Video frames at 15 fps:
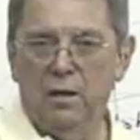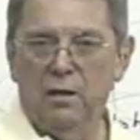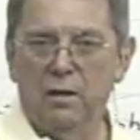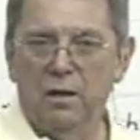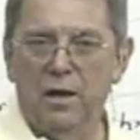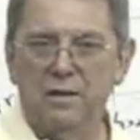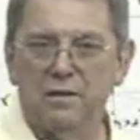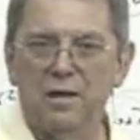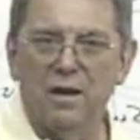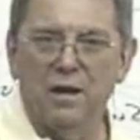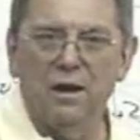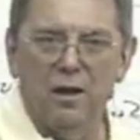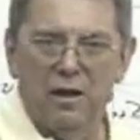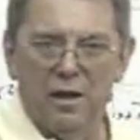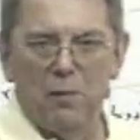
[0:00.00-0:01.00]
Like that
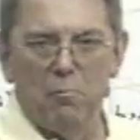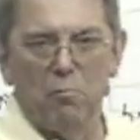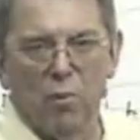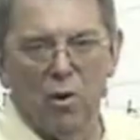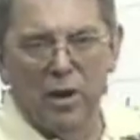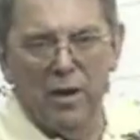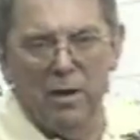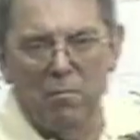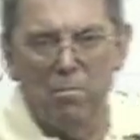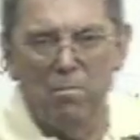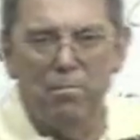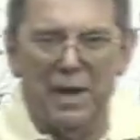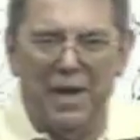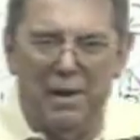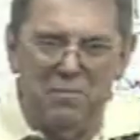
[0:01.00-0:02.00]

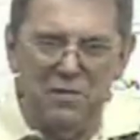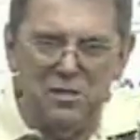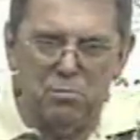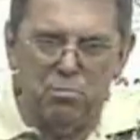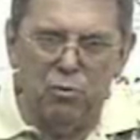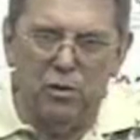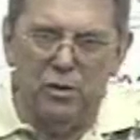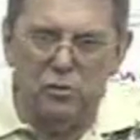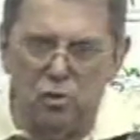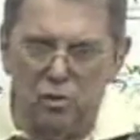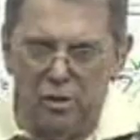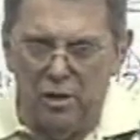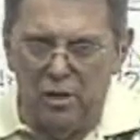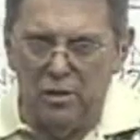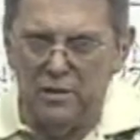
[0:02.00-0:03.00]
lame-brained Baptist preacher
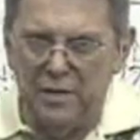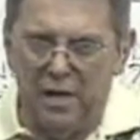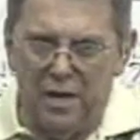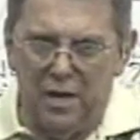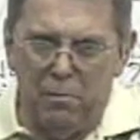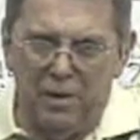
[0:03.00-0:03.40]
here in town.